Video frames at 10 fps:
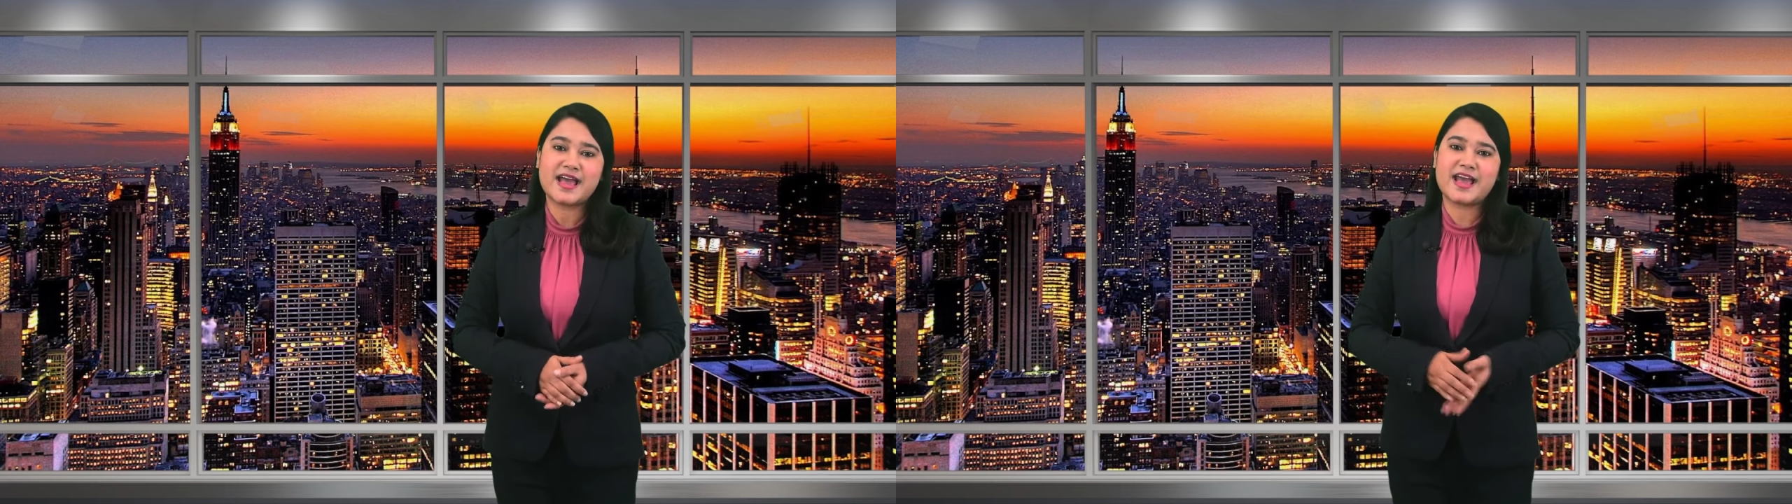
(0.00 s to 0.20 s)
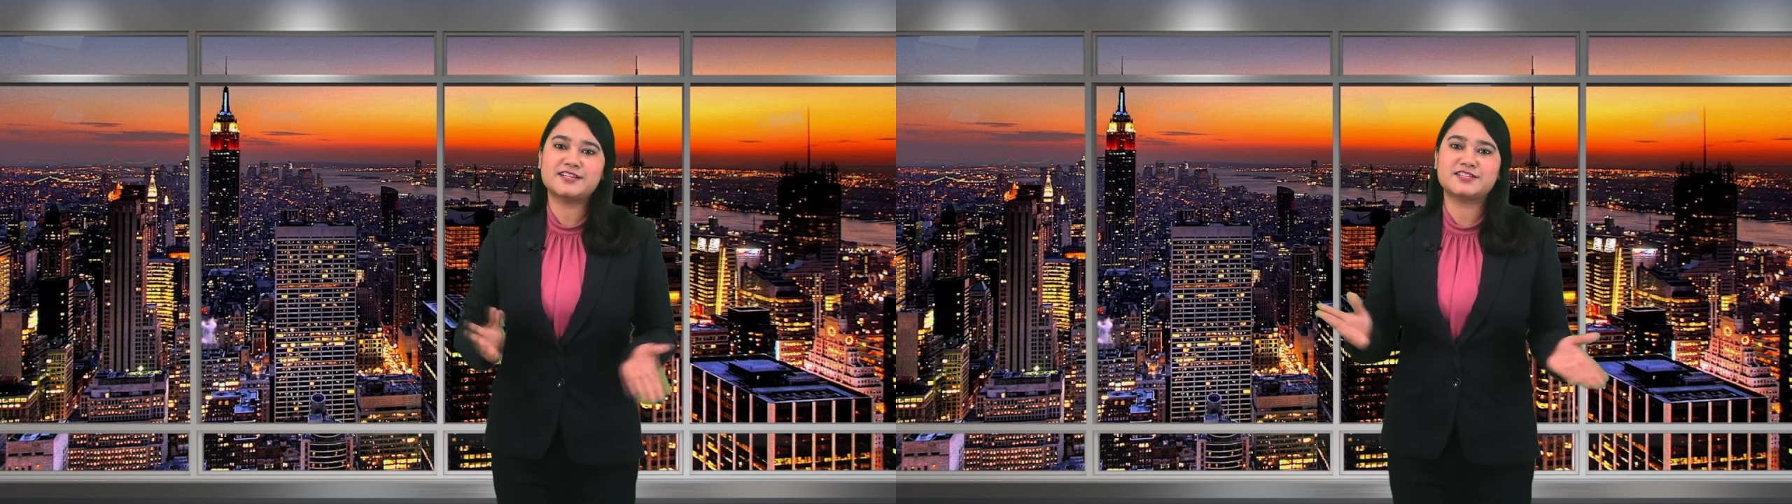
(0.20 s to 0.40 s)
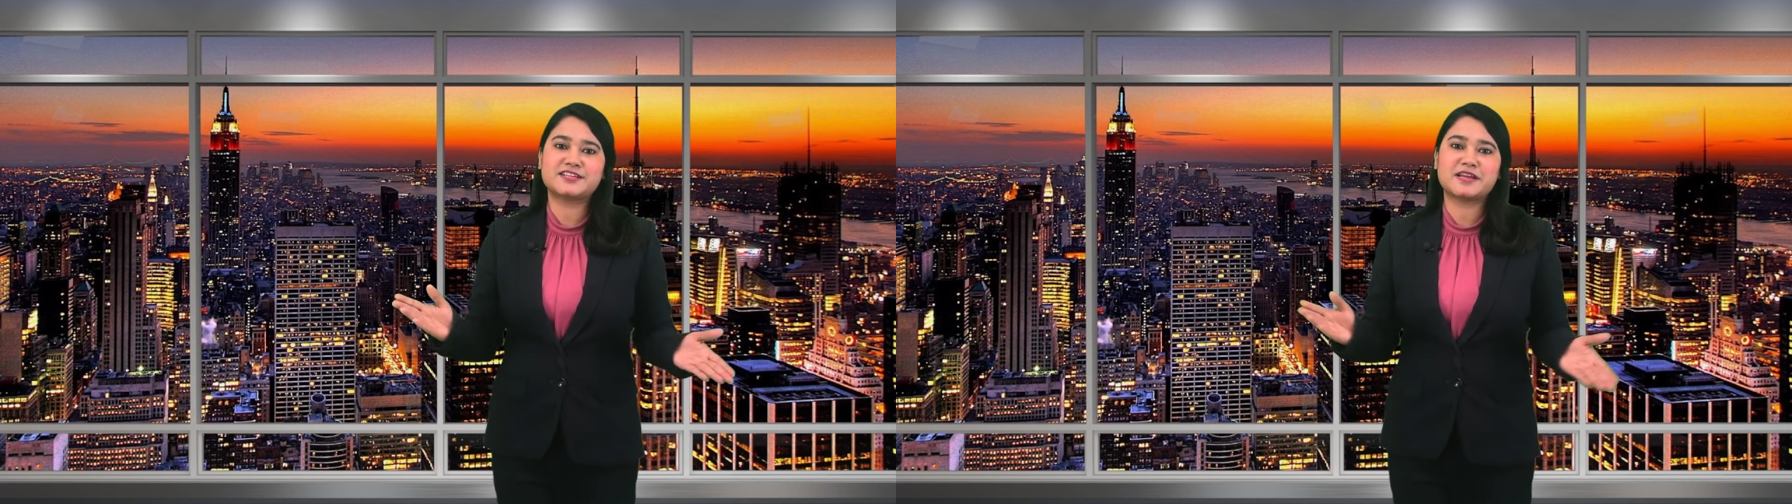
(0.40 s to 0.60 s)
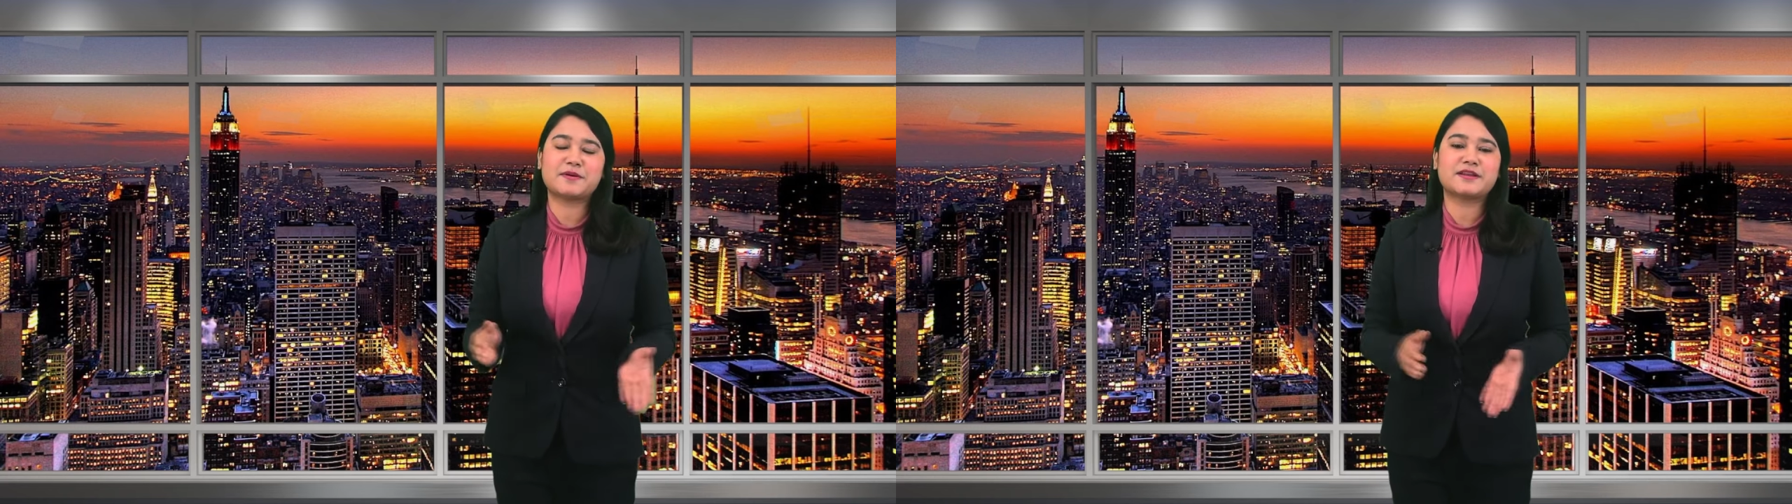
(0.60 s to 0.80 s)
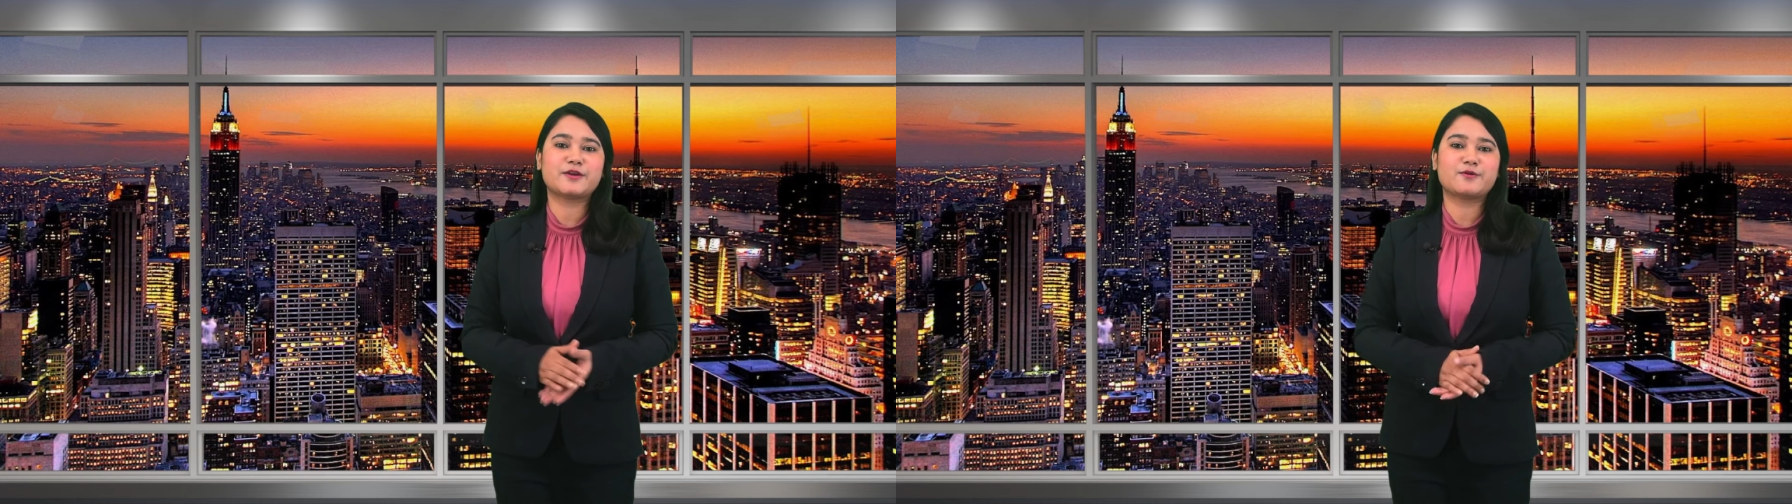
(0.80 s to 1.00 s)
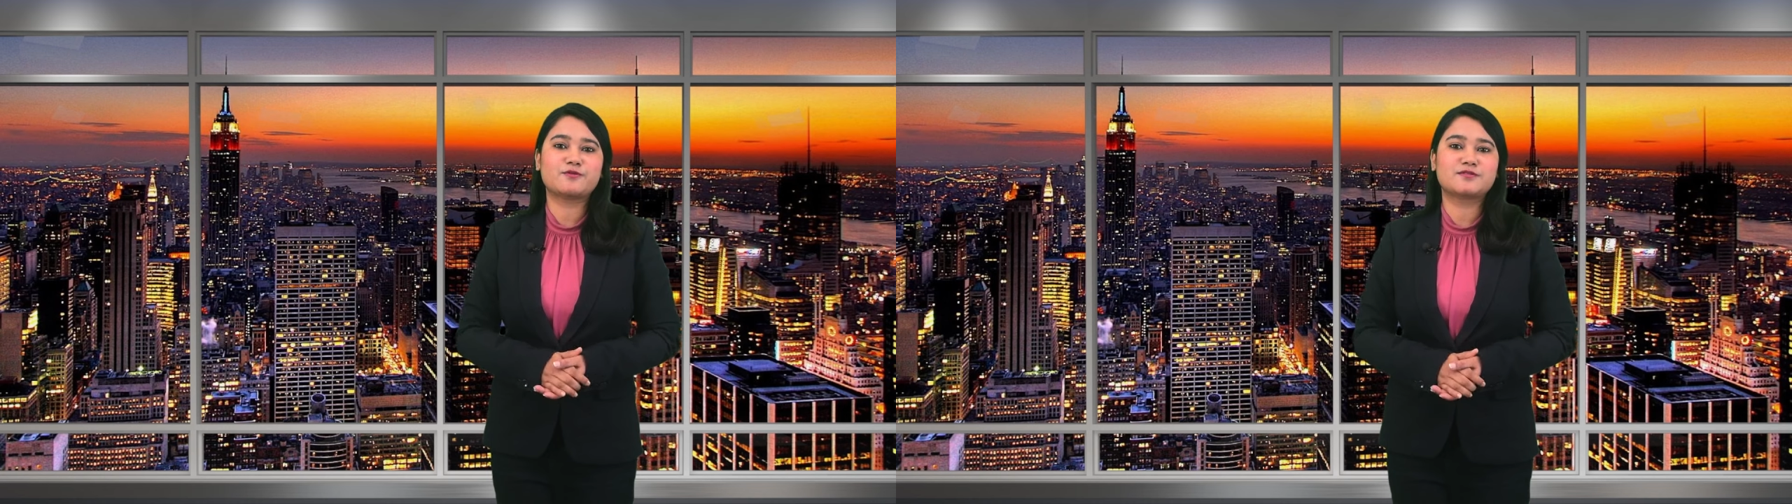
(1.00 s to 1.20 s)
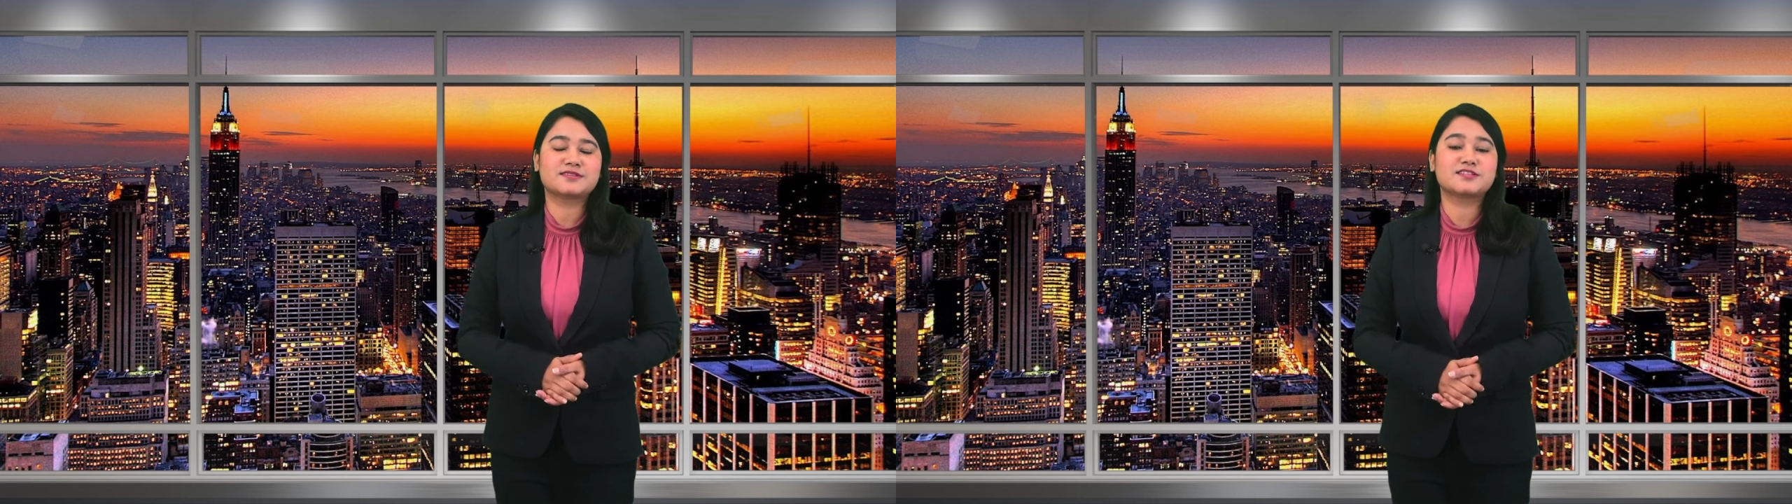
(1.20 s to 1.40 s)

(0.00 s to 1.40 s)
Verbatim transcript: entertainment news,